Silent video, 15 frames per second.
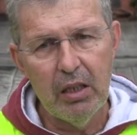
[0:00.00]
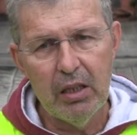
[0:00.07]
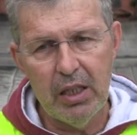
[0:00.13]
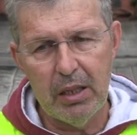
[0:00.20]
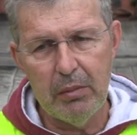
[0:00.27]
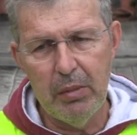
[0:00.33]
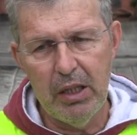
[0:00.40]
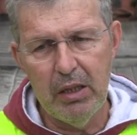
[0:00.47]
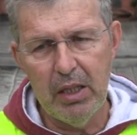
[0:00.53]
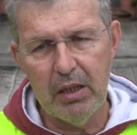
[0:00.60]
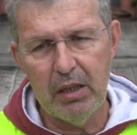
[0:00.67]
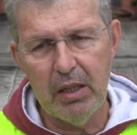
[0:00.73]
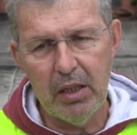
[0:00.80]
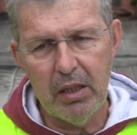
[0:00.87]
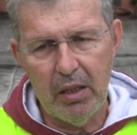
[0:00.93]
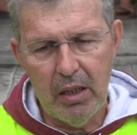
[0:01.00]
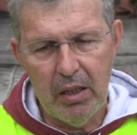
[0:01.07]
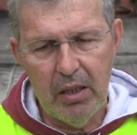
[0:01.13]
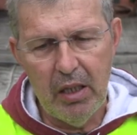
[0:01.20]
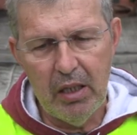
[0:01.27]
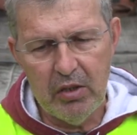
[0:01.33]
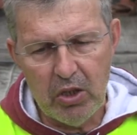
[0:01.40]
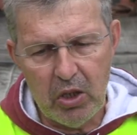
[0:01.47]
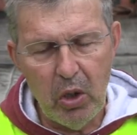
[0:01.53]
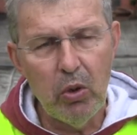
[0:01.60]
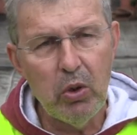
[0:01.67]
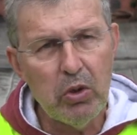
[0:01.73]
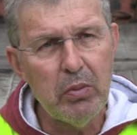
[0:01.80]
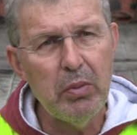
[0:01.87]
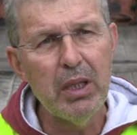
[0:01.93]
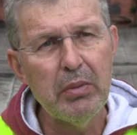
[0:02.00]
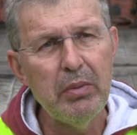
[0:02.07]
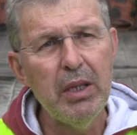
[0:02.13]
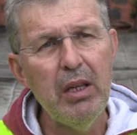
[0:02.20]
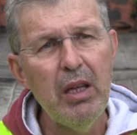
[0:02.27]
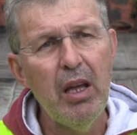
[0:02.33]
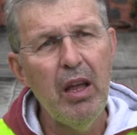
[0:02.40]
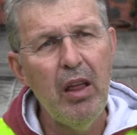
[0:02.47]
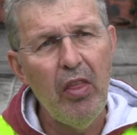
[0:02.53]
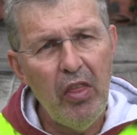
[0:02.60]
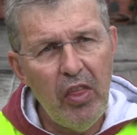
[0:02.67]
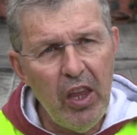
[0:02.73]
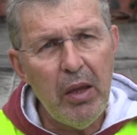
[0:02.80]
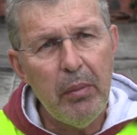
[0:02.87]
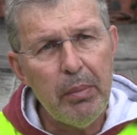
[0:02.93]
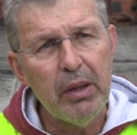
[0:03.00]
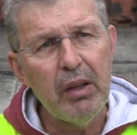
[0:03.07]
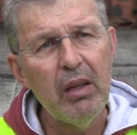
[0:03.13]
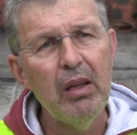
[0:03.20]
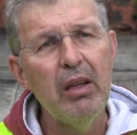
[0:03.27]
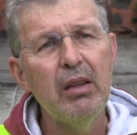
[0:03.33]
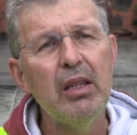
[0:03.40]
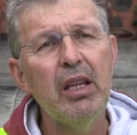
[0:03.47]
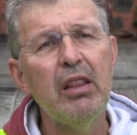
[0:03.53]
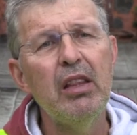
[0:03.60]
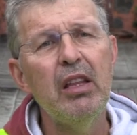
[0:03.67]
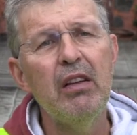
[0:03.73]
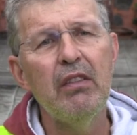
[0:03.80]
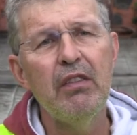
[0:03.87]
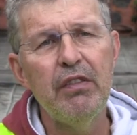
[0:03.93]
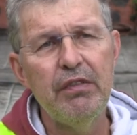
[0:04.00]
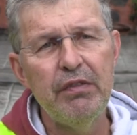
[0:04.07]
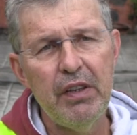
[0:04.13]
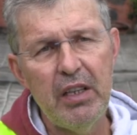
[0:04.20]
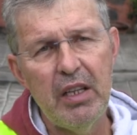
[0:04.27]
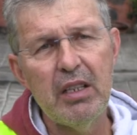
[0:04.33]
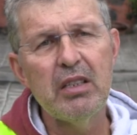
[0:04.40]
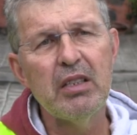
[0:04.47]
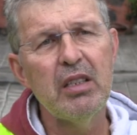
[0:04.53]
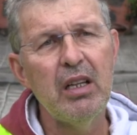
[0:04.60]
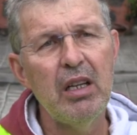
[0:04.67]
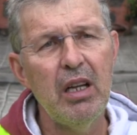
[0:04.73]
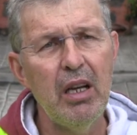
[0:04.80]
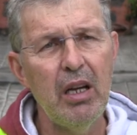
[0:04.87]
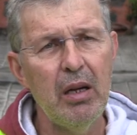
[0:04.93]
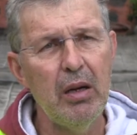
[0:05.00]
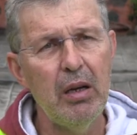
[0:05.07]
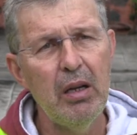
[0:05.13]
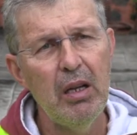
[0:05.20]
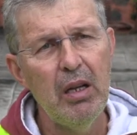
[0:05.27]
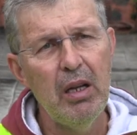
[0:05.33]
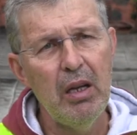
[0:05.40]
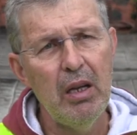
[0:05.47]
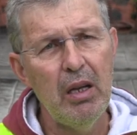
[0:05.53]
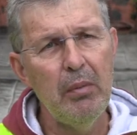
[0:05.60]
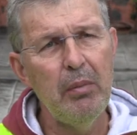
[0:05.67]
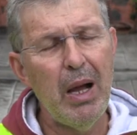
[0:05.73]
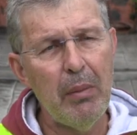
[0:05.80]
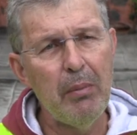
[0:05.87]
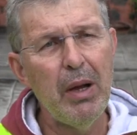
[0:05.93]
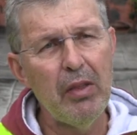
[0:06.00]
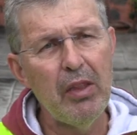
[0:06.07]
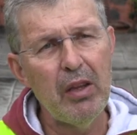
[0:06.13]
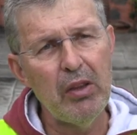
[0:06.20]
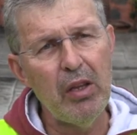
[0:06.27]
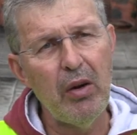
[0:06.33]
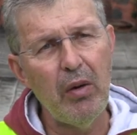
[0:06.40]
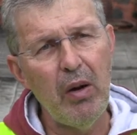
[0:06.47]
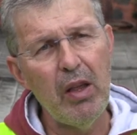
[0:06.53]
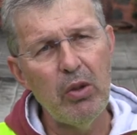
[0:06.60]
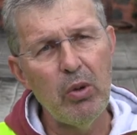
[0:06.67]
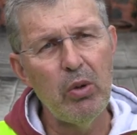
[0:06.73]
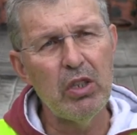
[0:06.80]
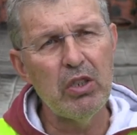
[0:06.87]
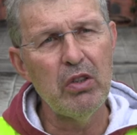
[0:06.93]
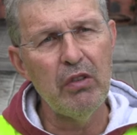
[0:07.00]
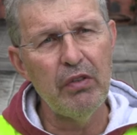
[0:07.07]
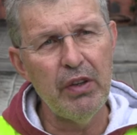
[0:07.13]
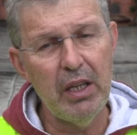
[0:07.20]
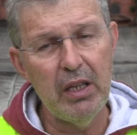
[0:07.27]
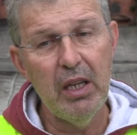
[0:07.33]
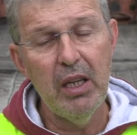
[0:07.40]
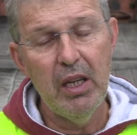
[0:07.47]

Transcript: That means that the source must be deep that the first uh, uh magma that arrived to the surface.